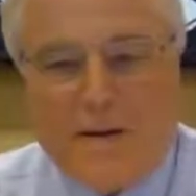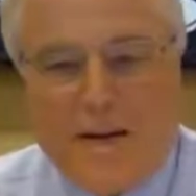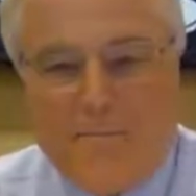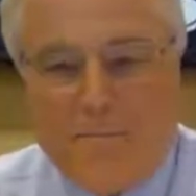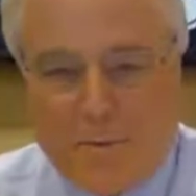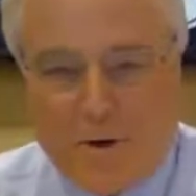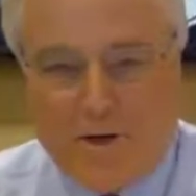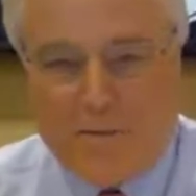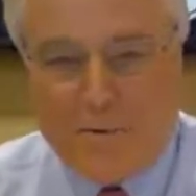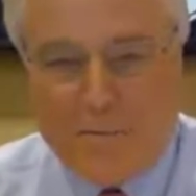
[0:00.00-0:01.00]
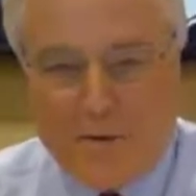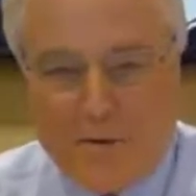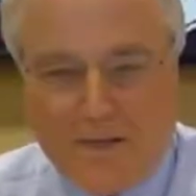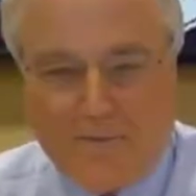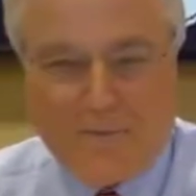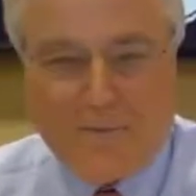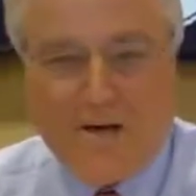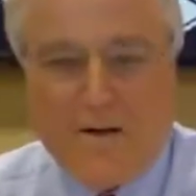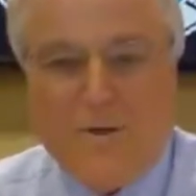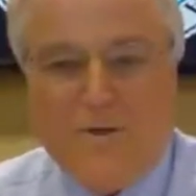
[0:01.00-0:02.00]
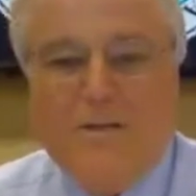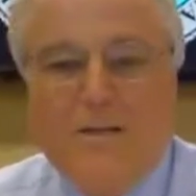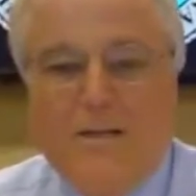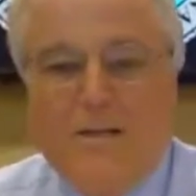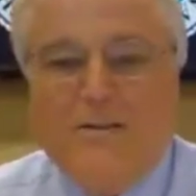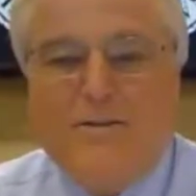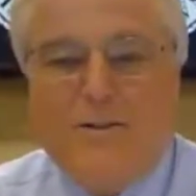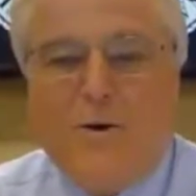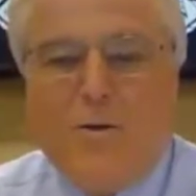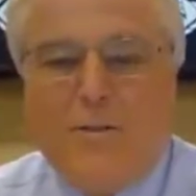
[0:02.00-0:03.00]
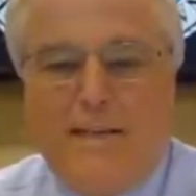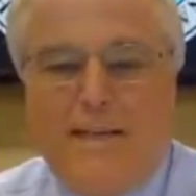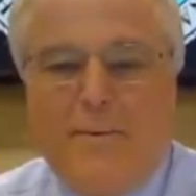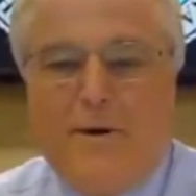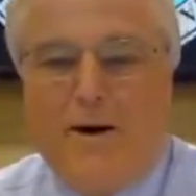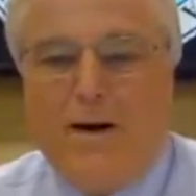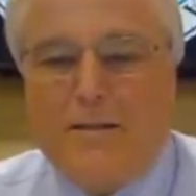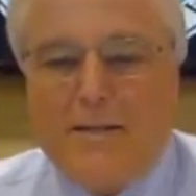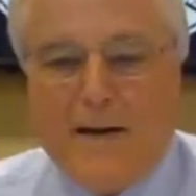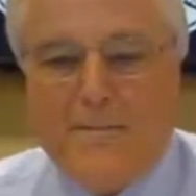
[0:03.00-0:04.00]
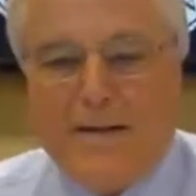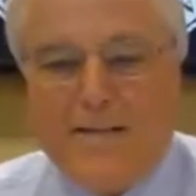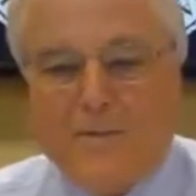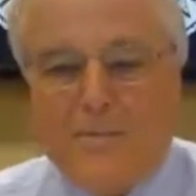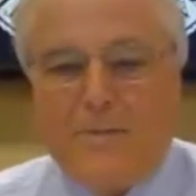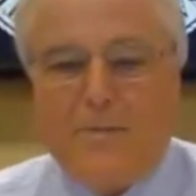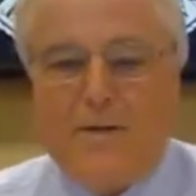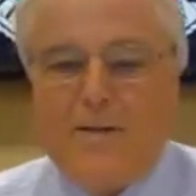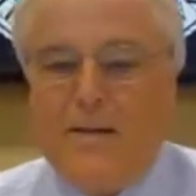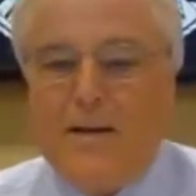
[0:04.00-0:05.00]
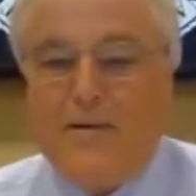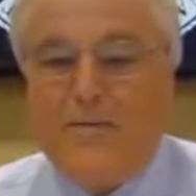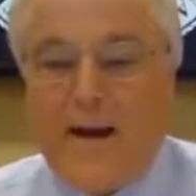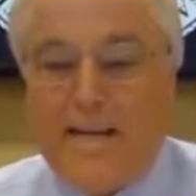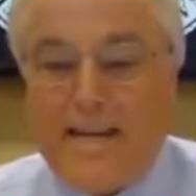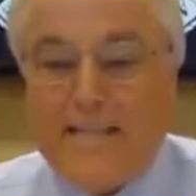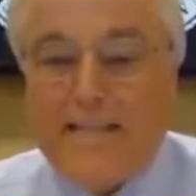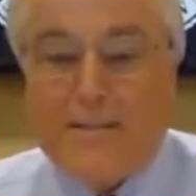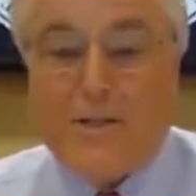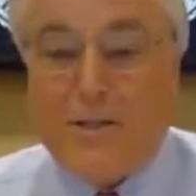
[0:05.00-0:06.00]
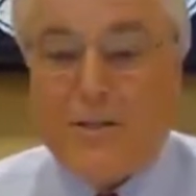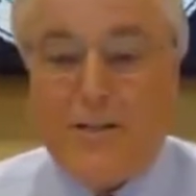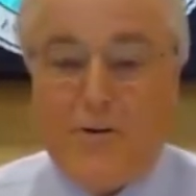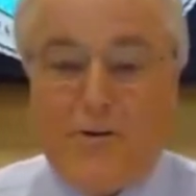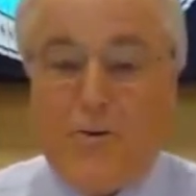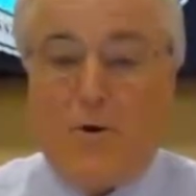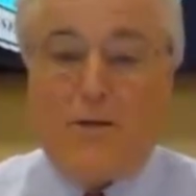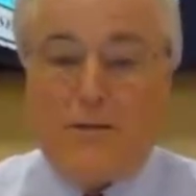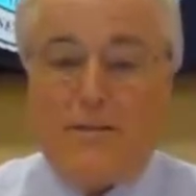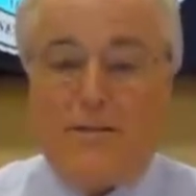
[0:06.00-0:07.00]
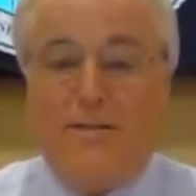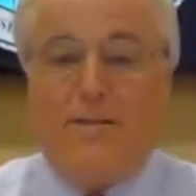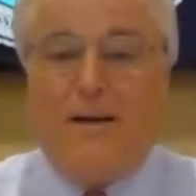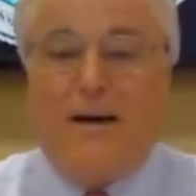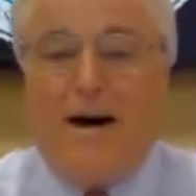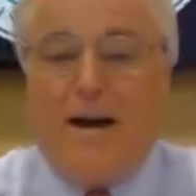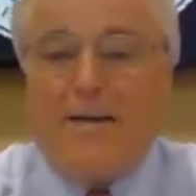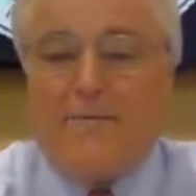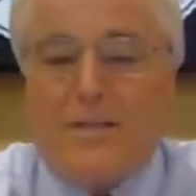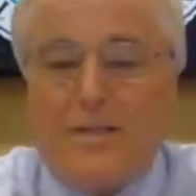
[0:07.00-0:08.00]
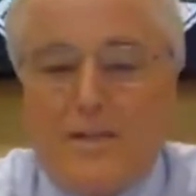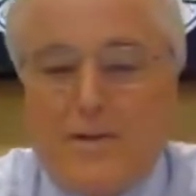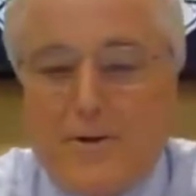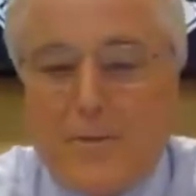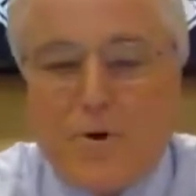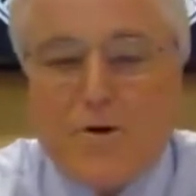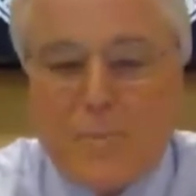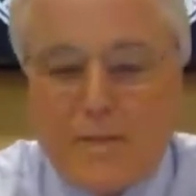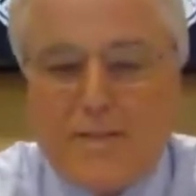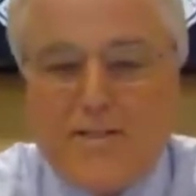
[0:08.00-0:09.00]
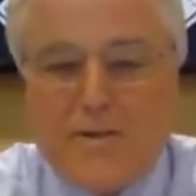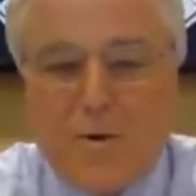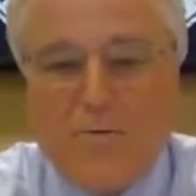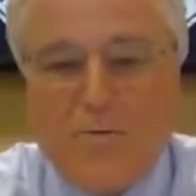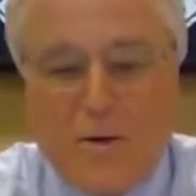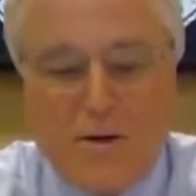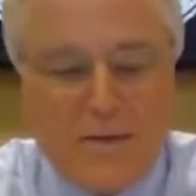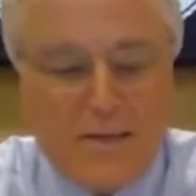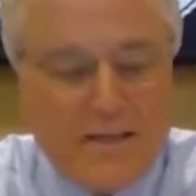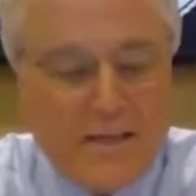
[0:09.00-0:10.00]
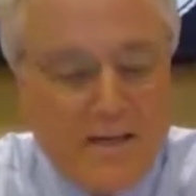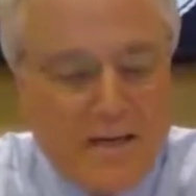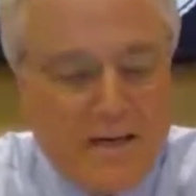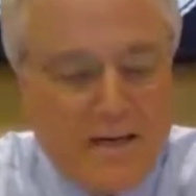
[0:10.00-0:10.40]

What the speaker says: we have been working remotely from Commerce. There's a core team here all the time that has to be, because finance has to continue to work and I have to continue to work, but it is going remotely.